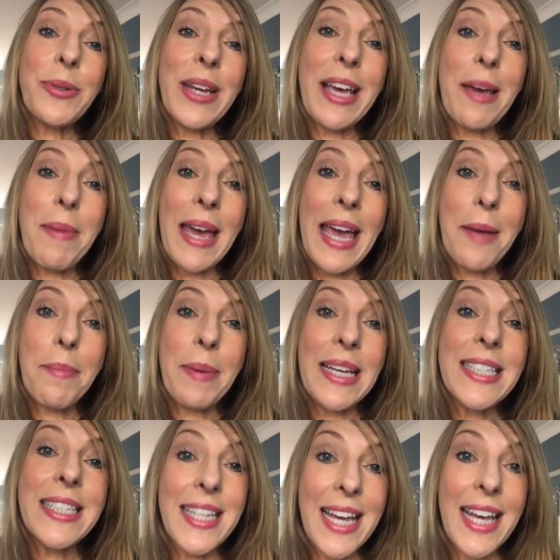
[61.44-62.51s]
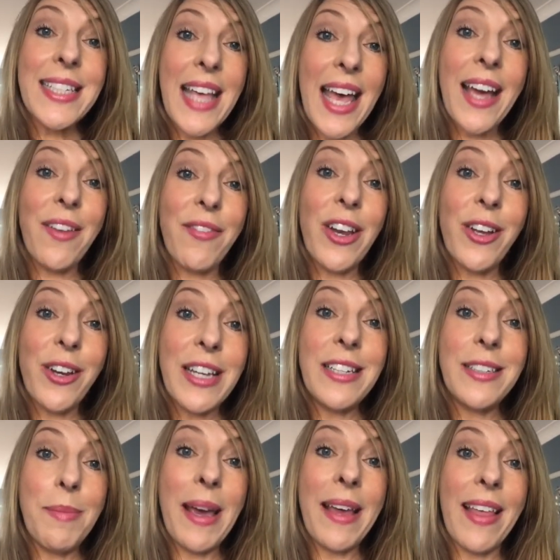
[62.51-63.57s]
of Give My Head Peace, it takes a heck of a lot of you
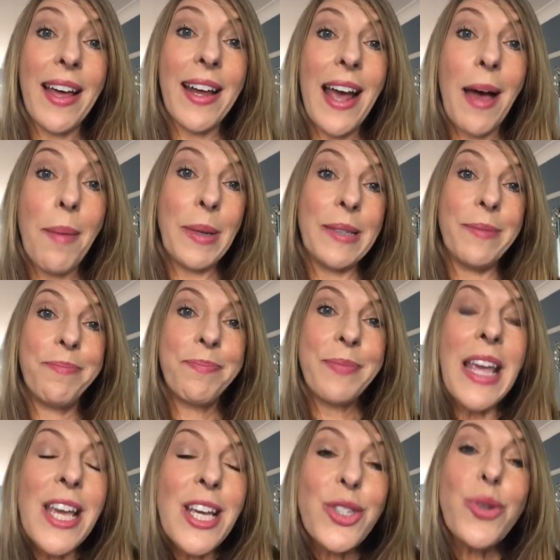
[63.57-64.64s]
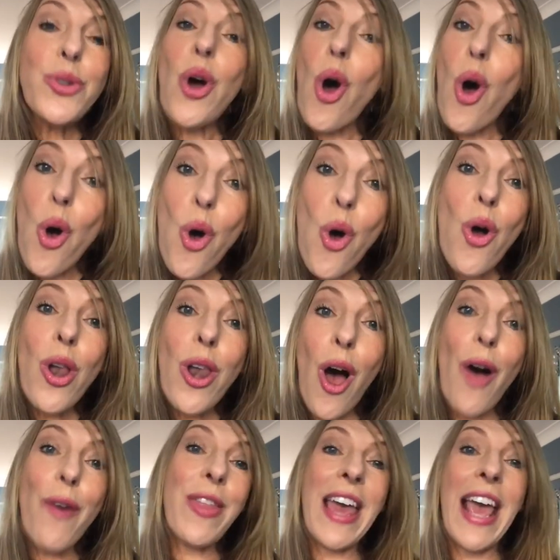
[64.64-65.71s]
to make that happen. So to all
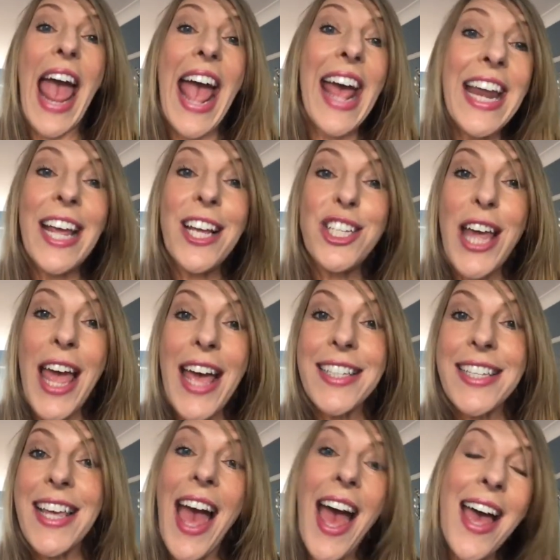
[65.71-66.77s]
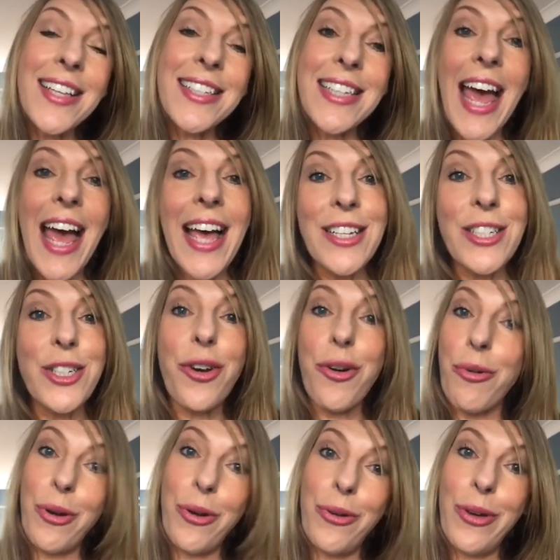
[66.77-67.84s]
of the NHS cast and
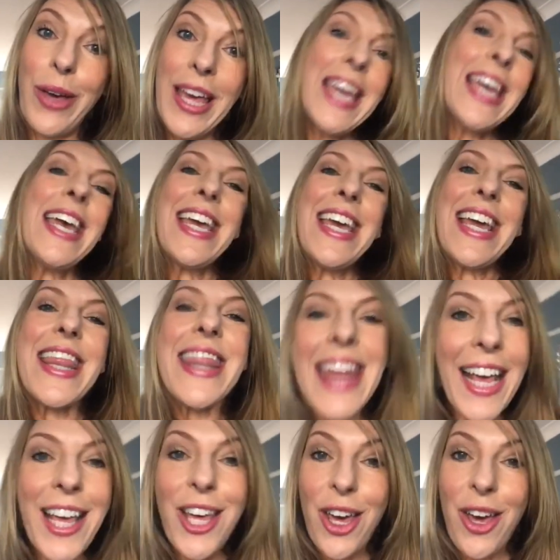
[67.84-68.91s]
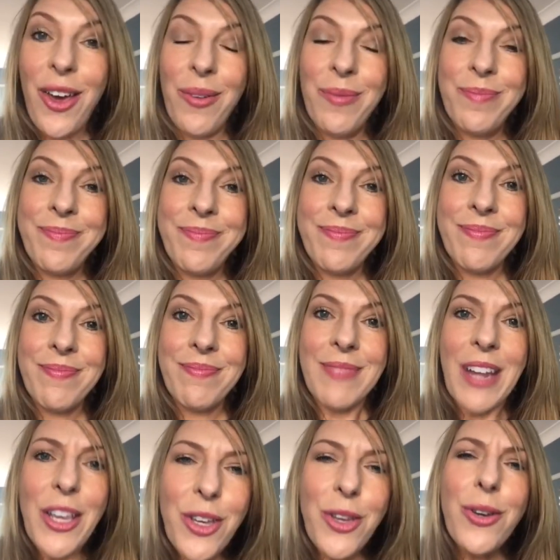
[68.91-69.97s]
crew, thank you.
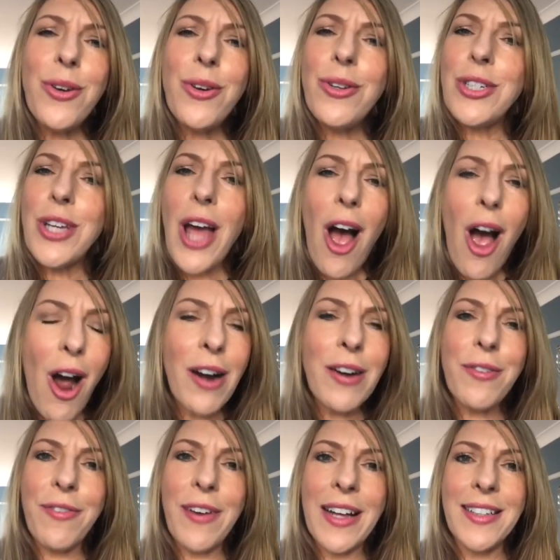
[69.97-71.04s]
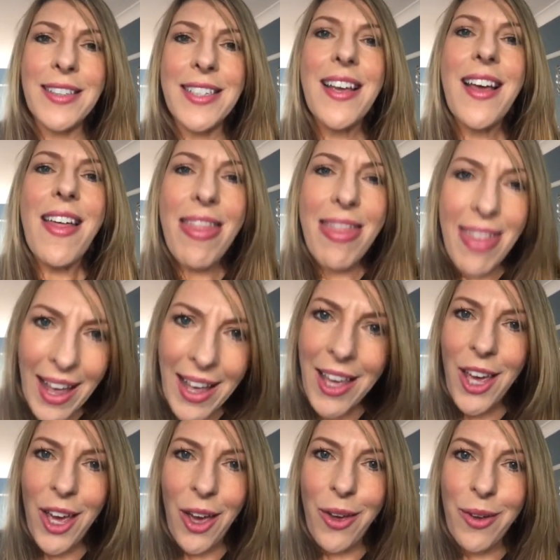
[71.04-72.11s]
Huge, heartfelt
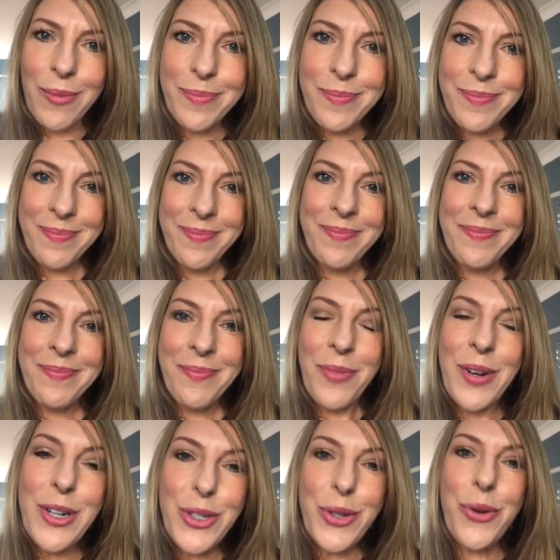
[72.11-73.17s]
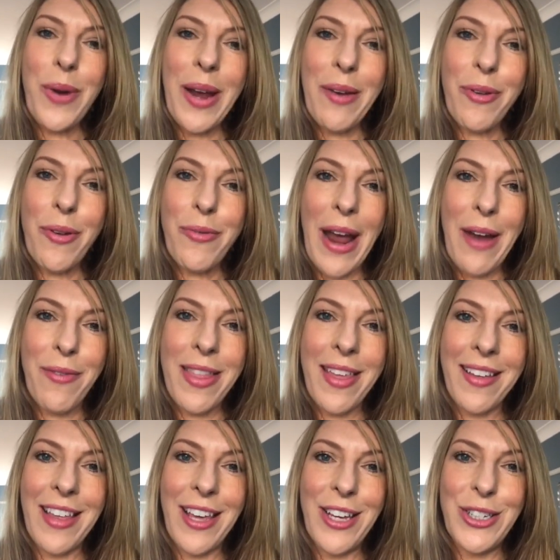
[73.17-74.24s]
thank you. We're so grateful for
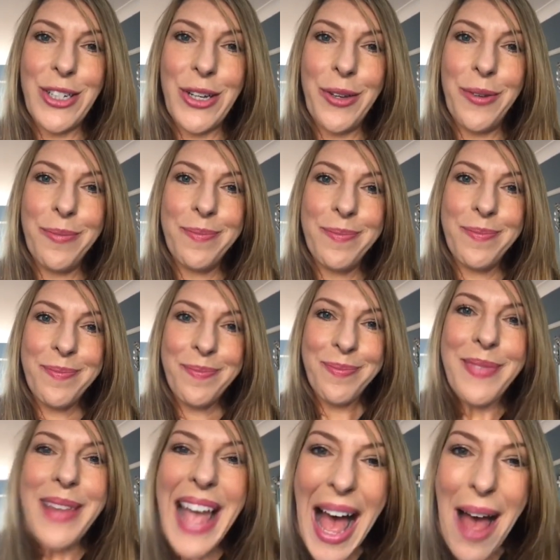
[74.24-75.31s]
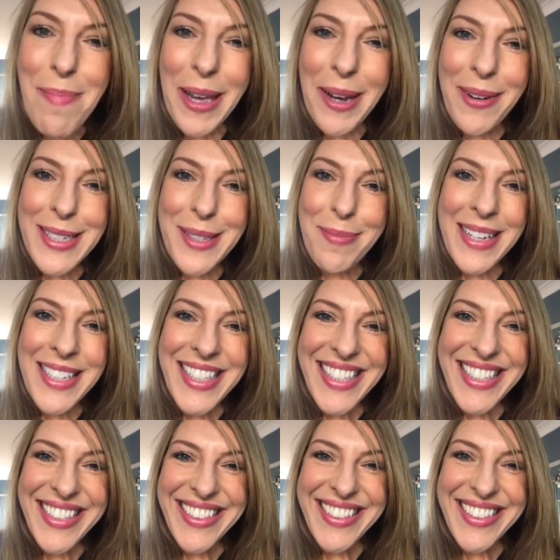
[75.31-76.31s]
everything that you do. Happy Christmas.